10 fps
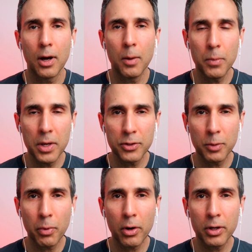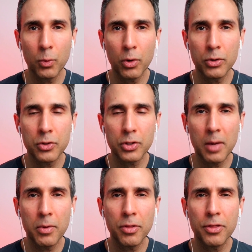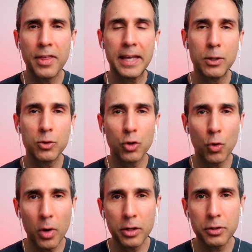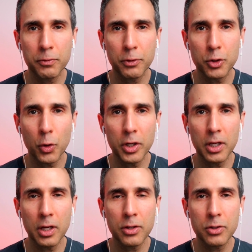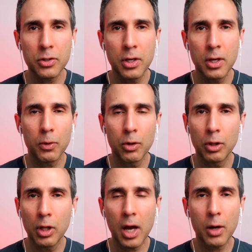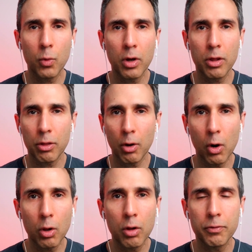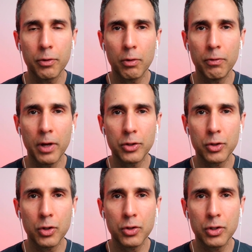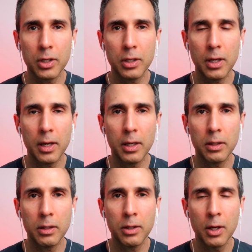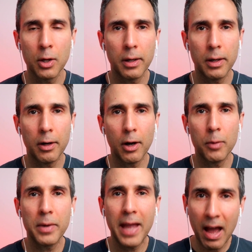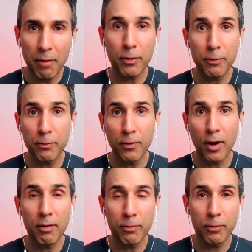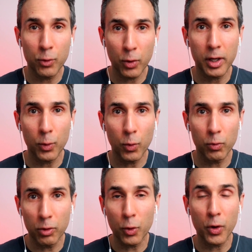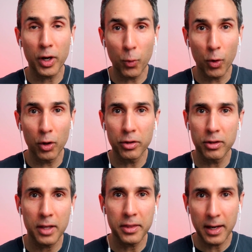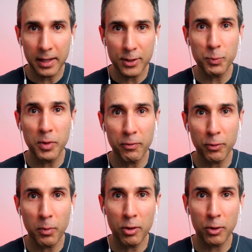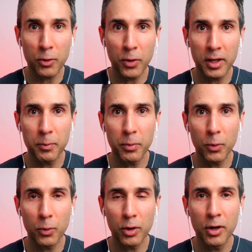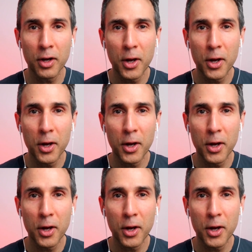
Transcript: Amazing parting words, Simon. Thank you so much for joining us. Good luck with all of your ventures, and on behalf of cricket, the cricket world. Not that I can speak for Mother Cricket, but we're